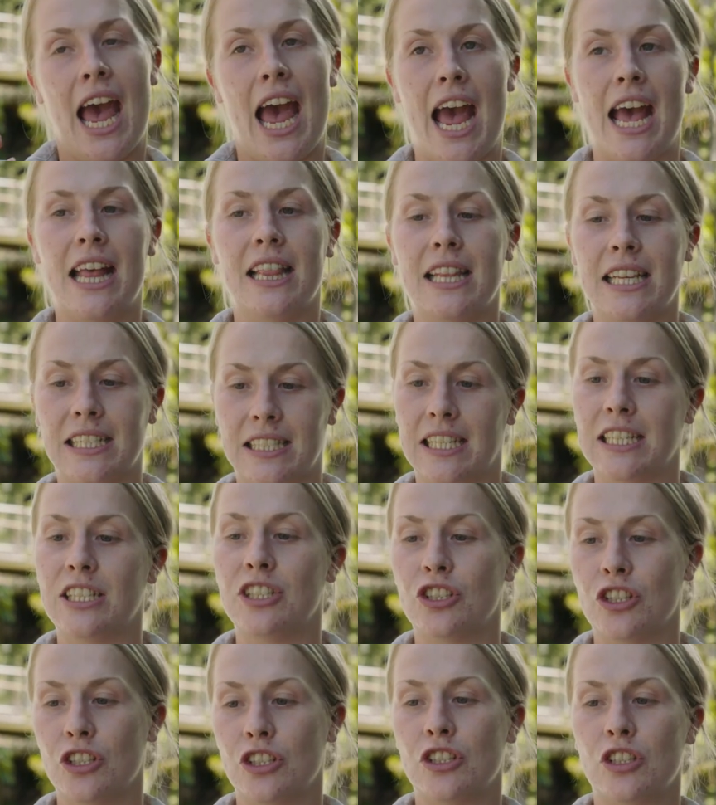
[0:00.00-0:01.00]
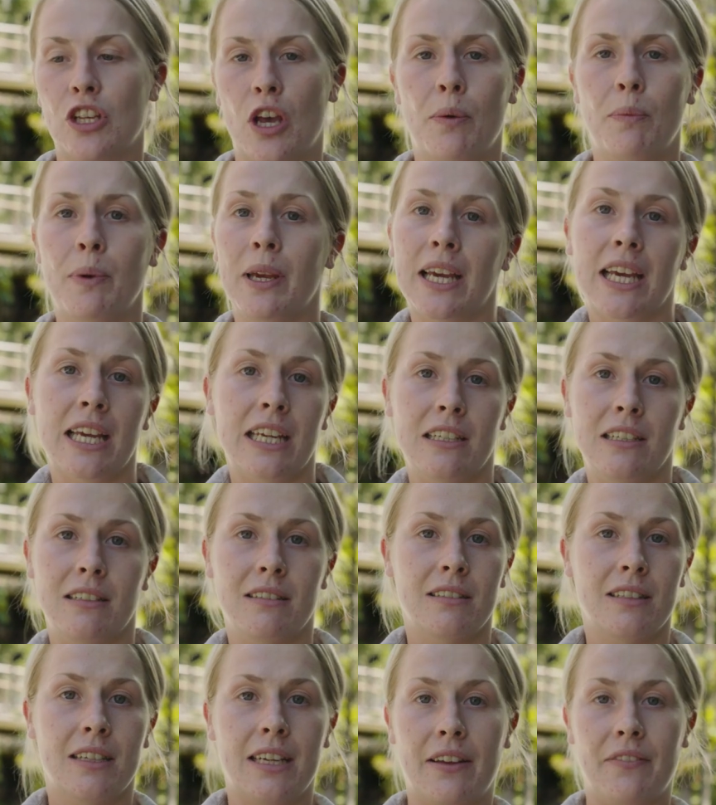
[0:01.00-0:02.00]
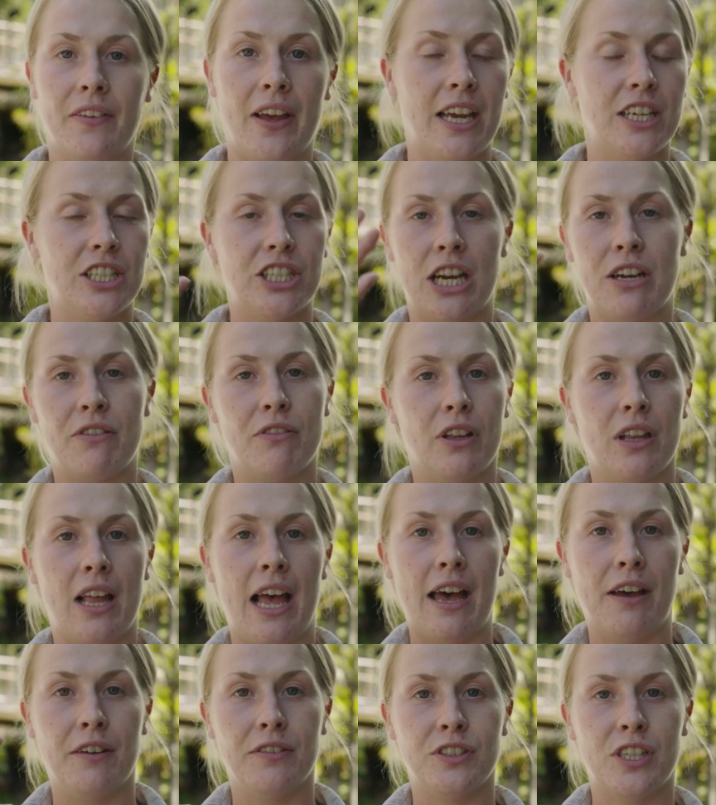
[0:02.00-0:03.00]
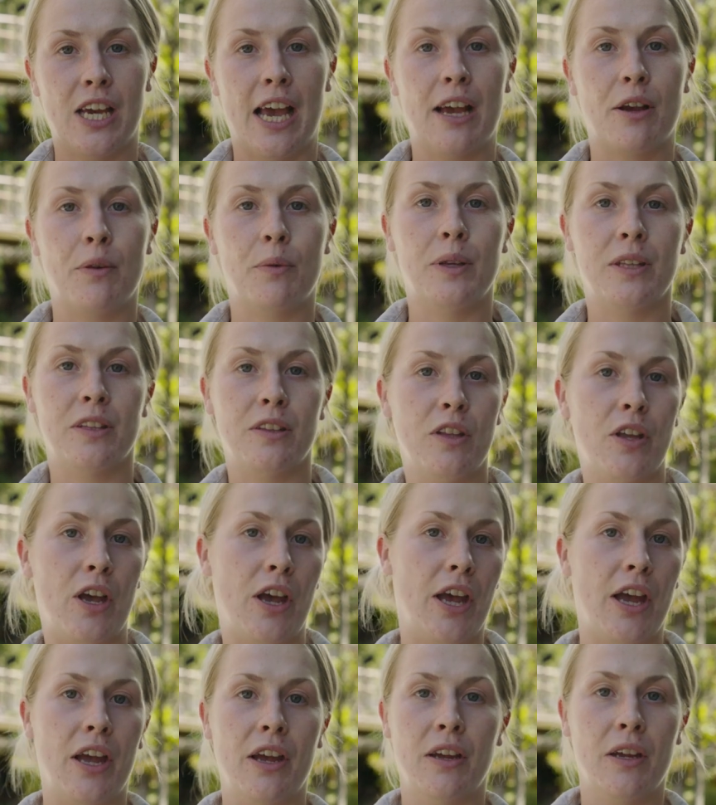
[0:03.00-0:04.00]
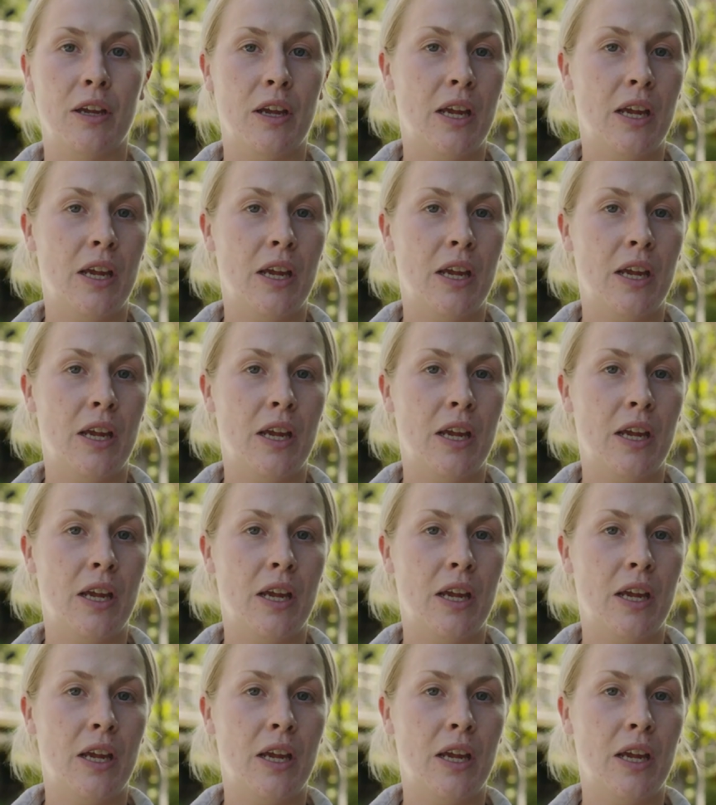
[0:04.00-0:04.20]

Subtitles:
and this is just so we can give it a general health check with no